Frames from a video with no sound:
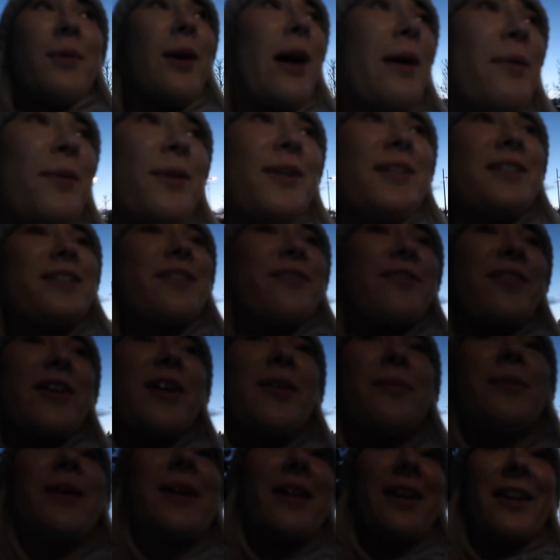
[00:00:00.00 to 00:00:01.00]
But I wanted to
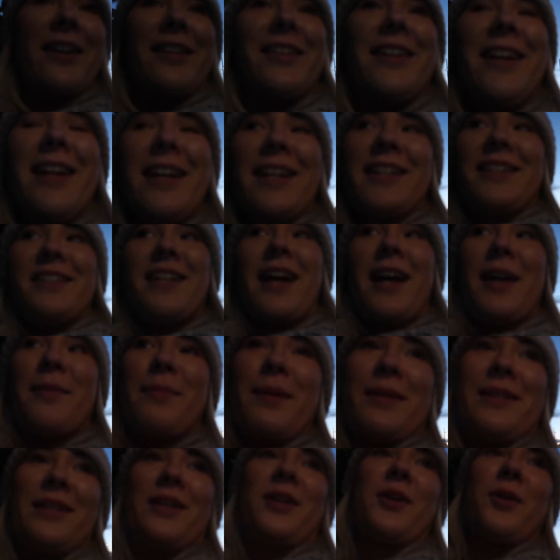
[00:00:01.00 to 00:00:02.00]
film like a
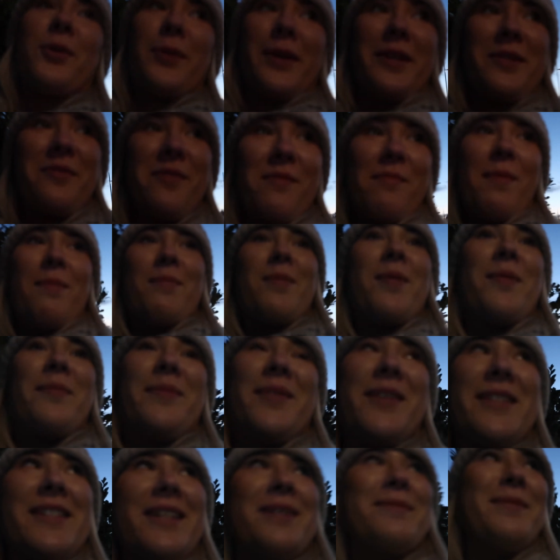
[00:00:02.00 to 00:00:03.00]
diabetic quiz with my mum
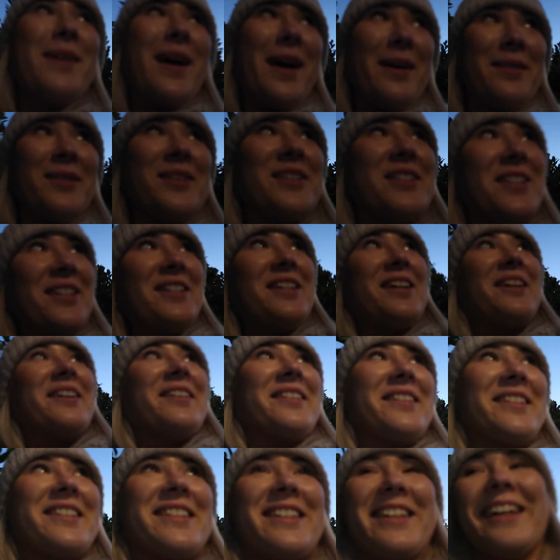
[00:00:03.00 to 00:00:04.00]
to see how much she
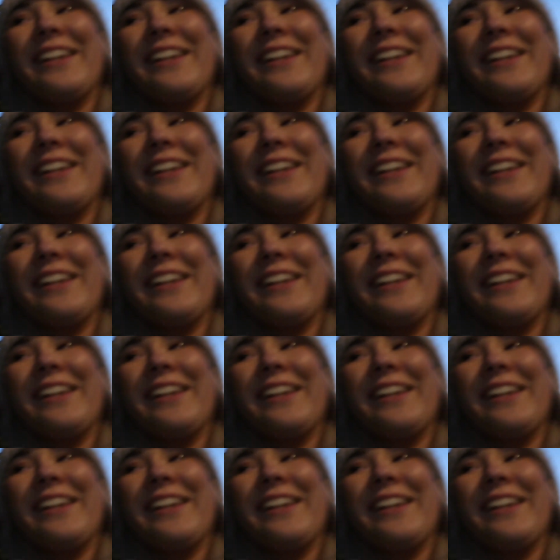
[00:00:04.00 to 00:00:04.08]
knows.